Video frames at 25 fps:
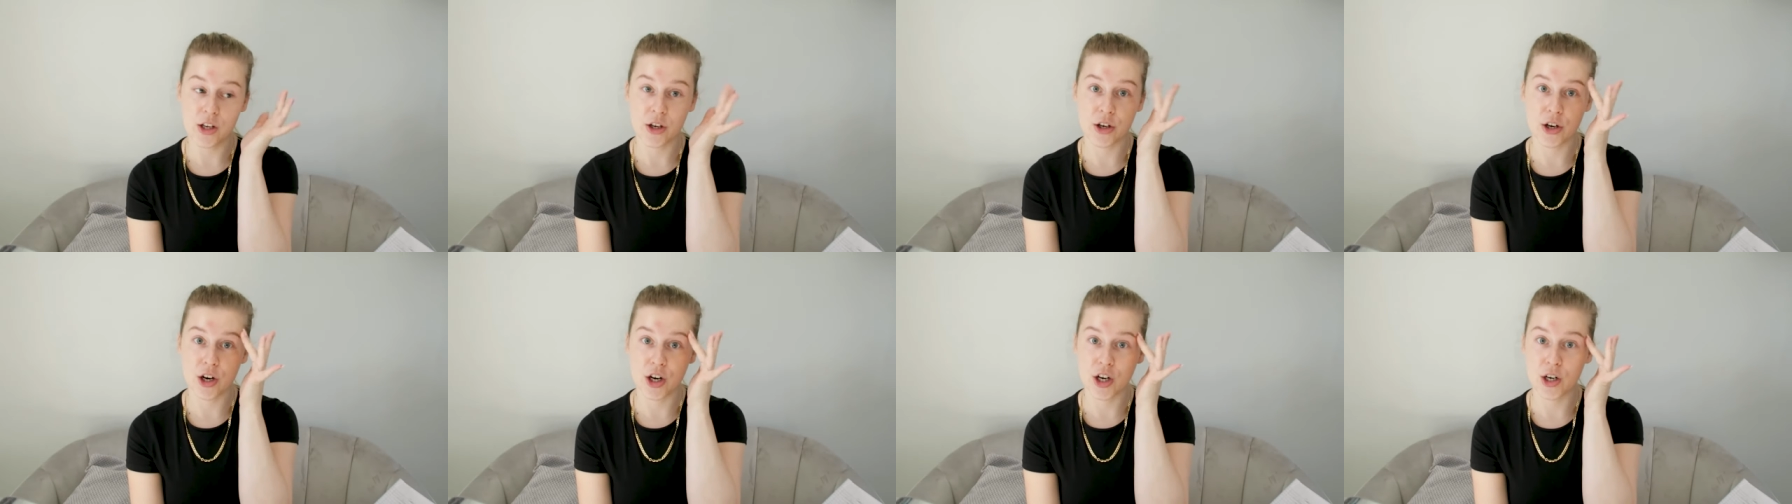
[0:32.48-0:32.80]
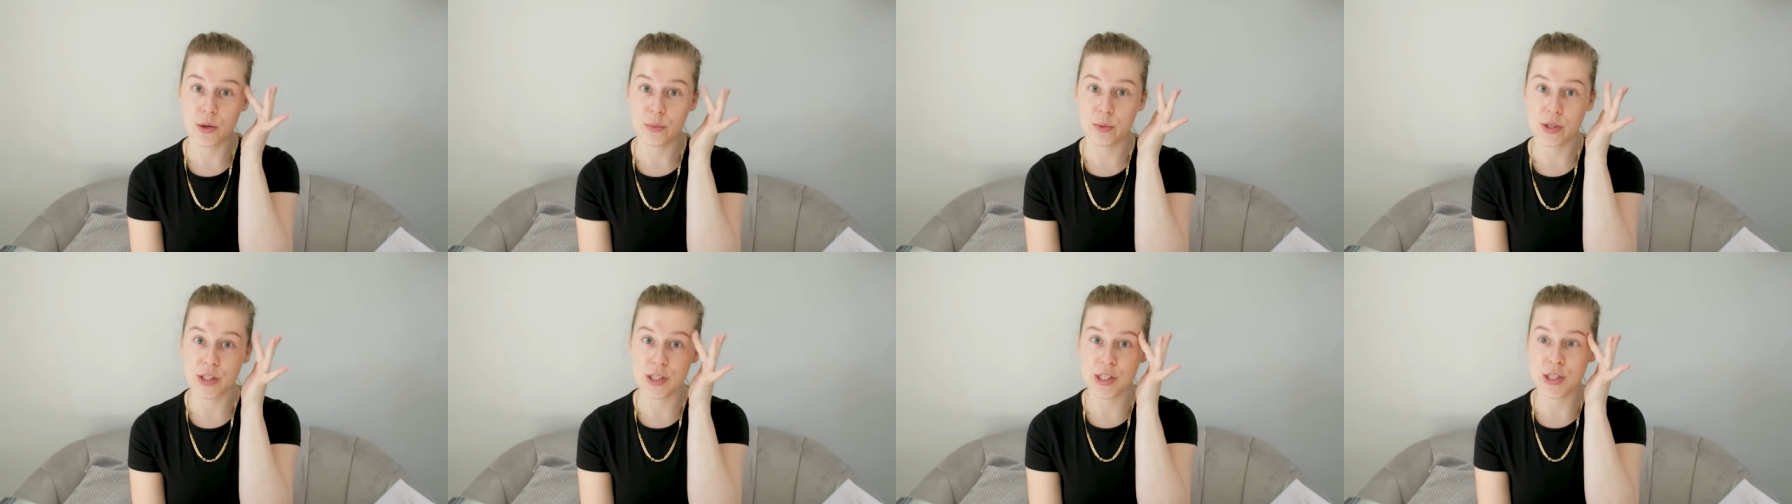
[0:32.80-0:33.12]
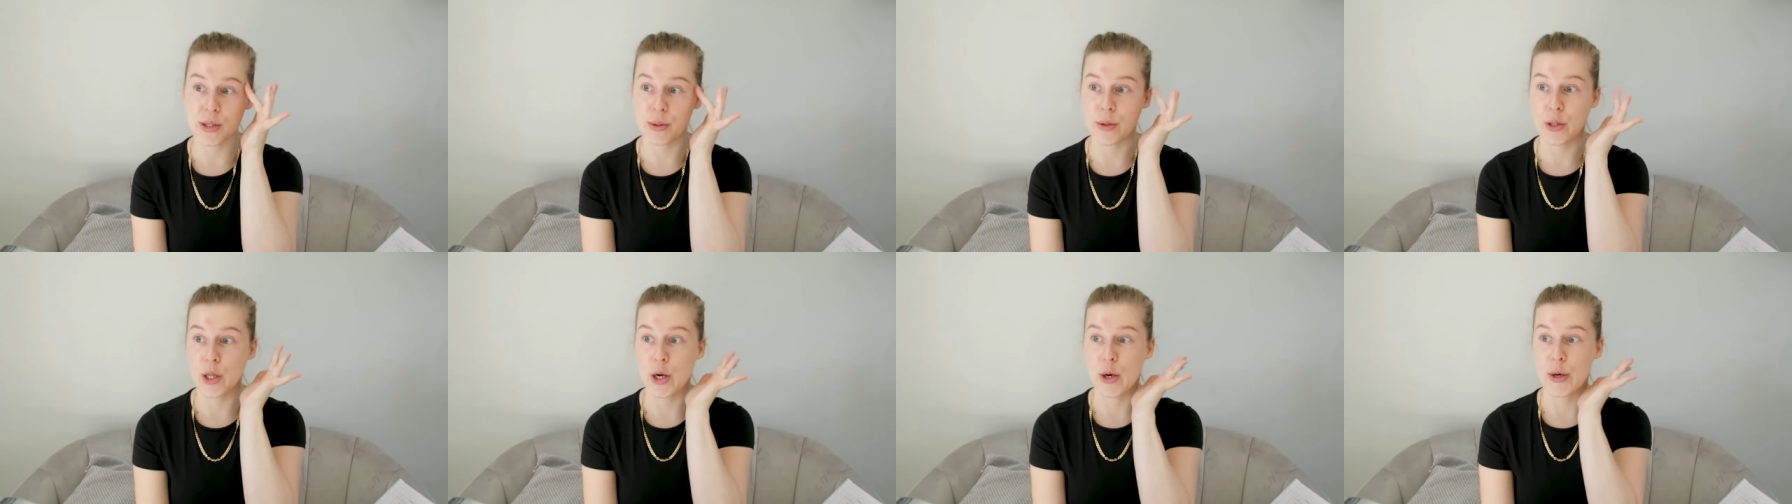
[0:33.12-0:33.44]
Your girl was
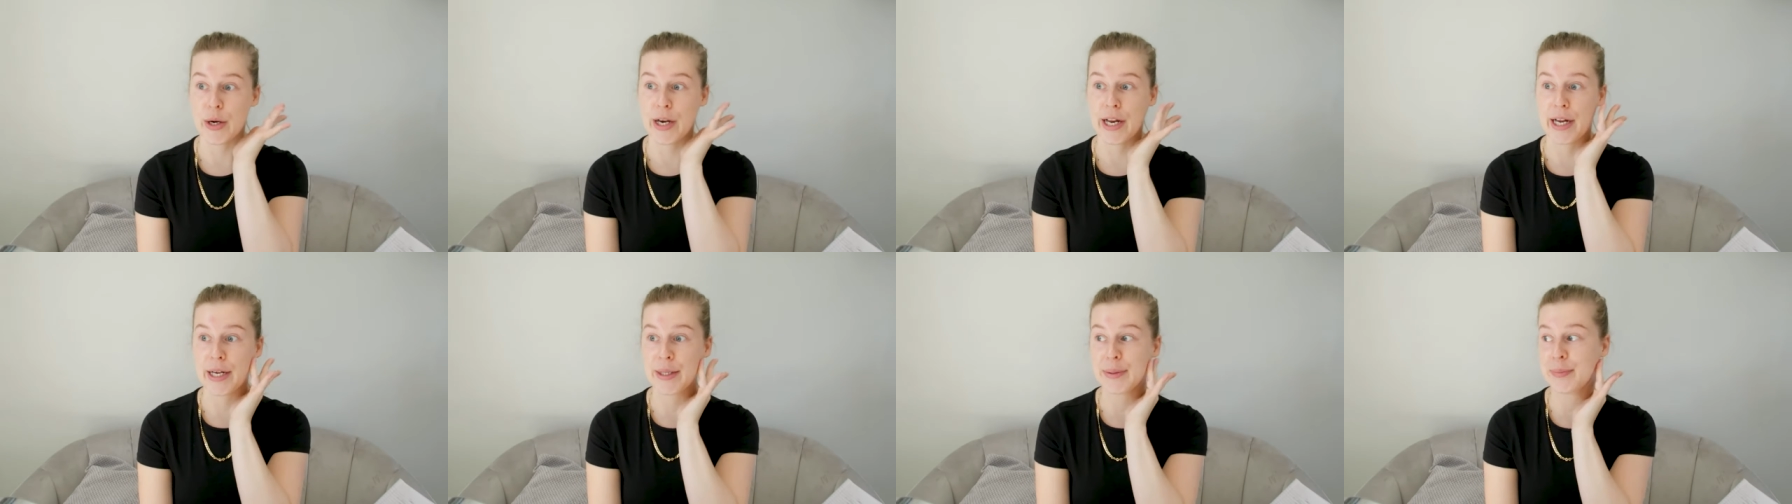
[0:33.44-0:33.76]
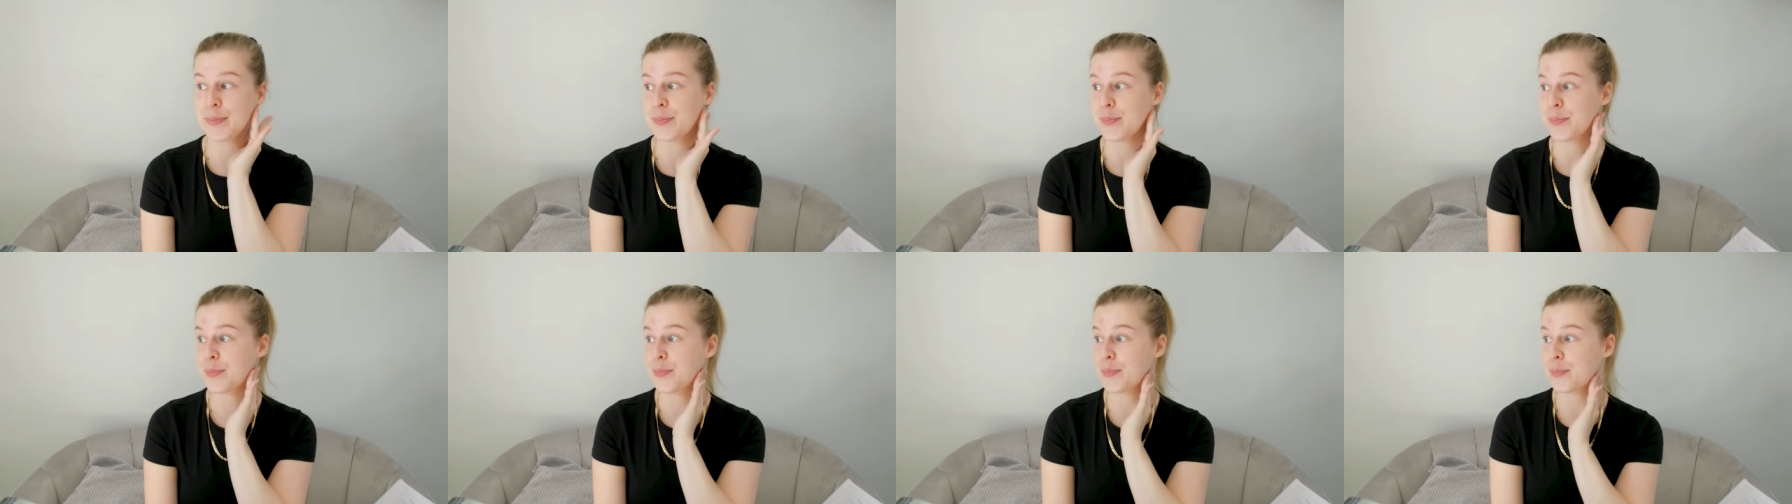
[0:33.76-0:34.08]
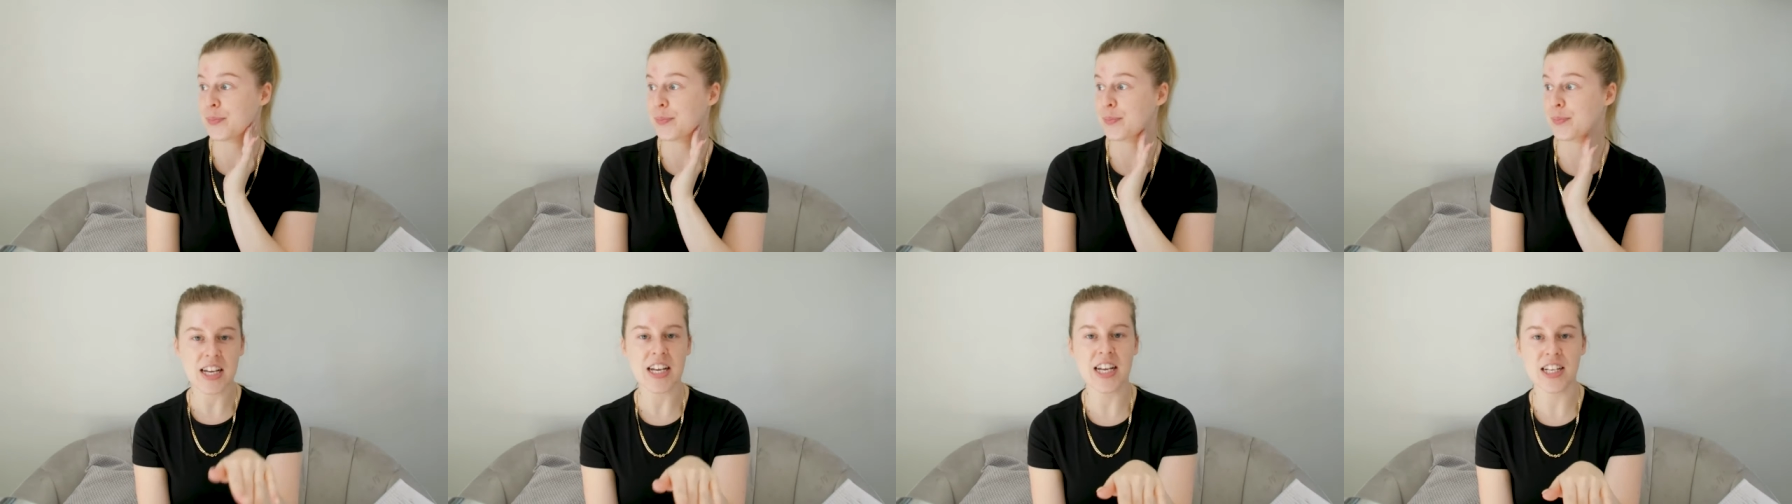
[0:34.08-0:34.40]
still learning.
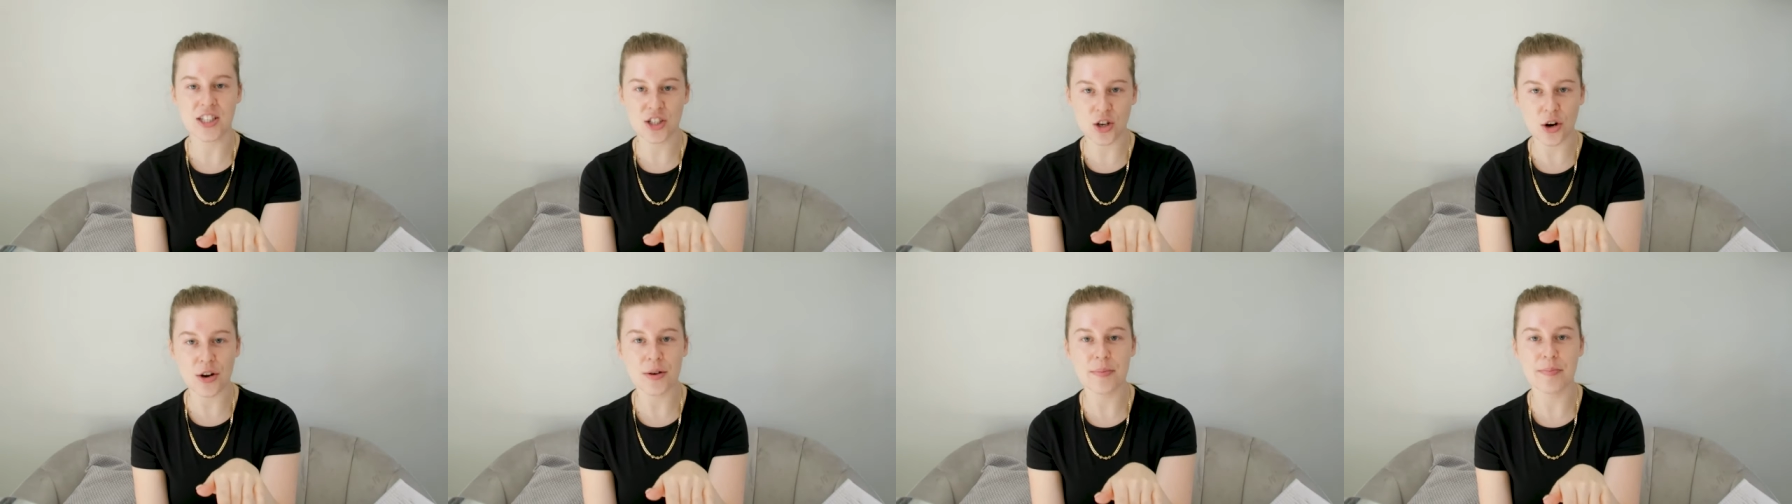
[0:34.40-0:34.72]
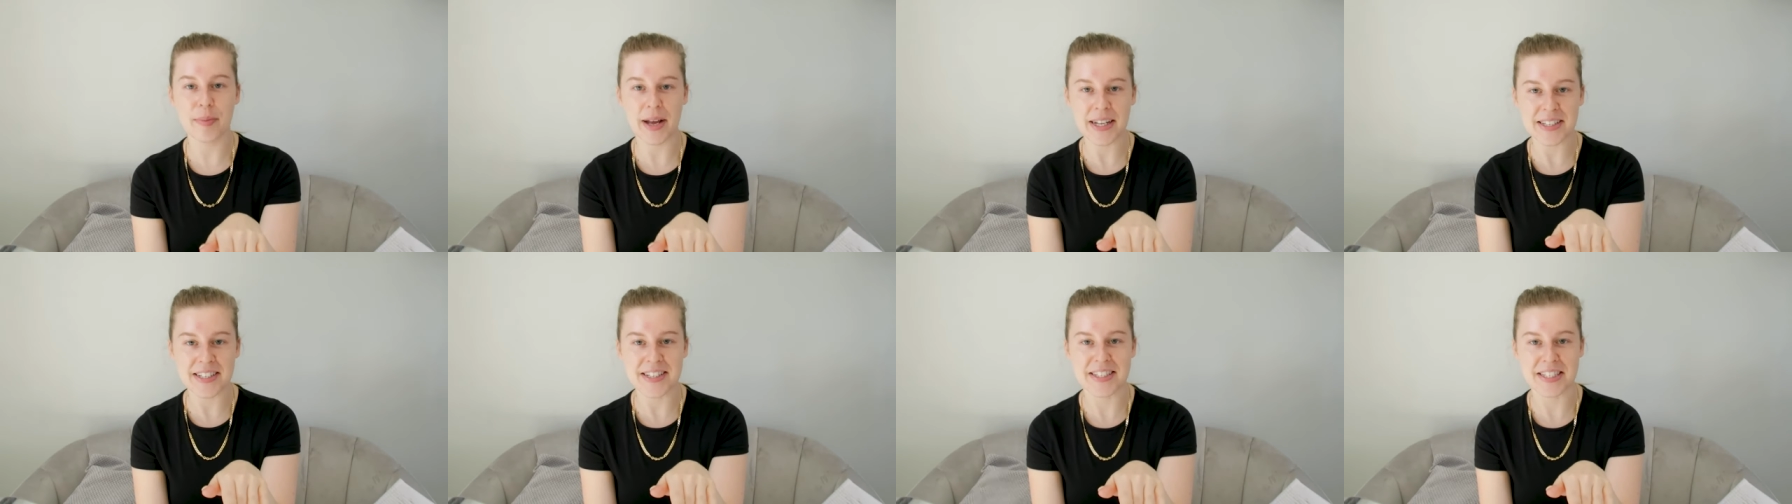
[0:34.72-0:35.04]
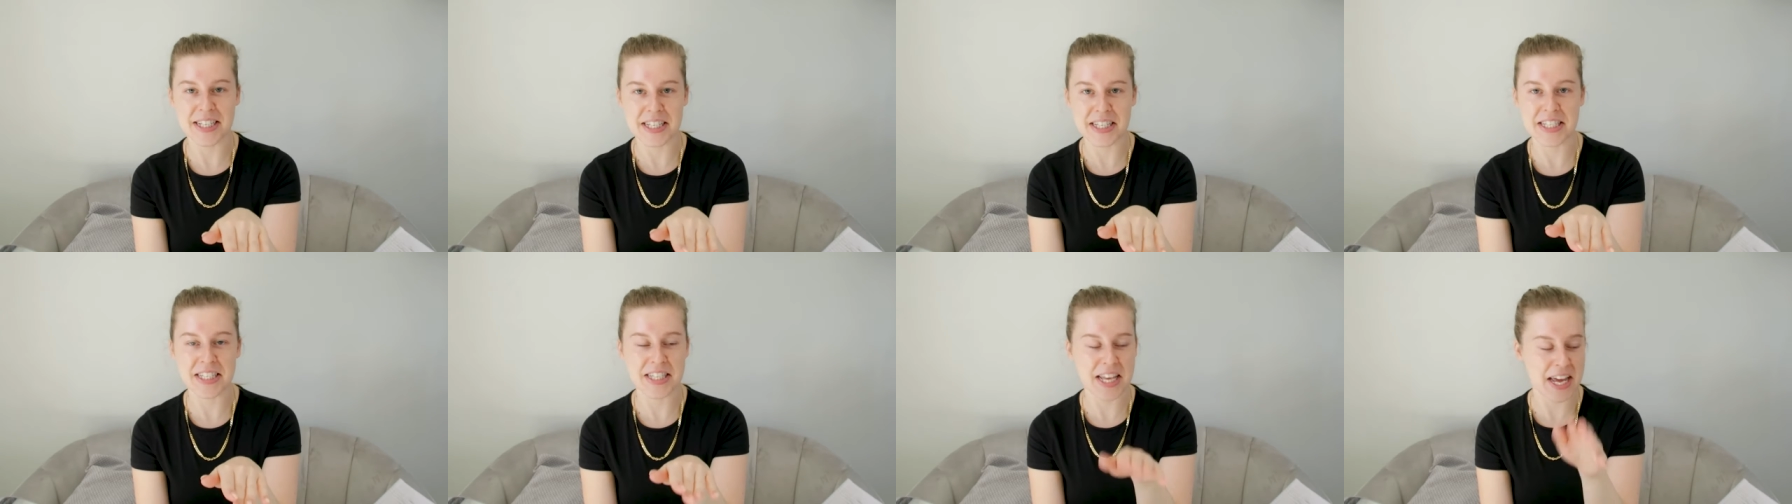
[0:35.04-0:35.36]
It's gotten better
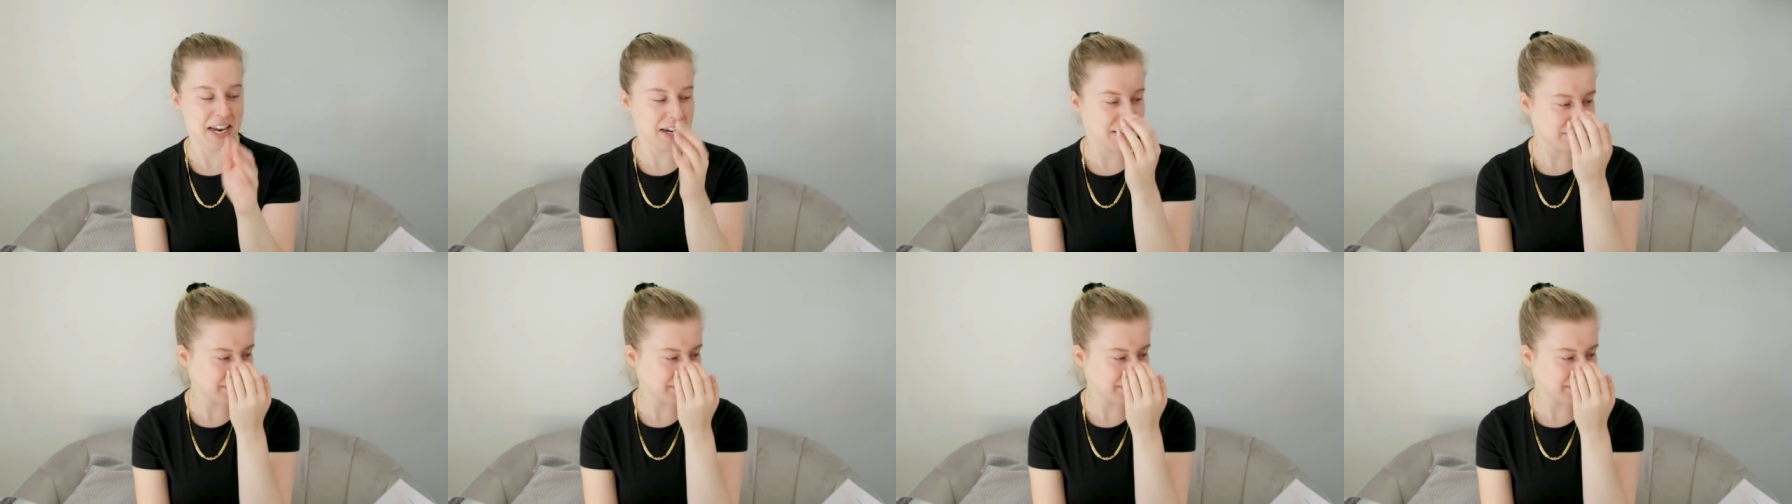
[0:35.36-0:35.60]
since then,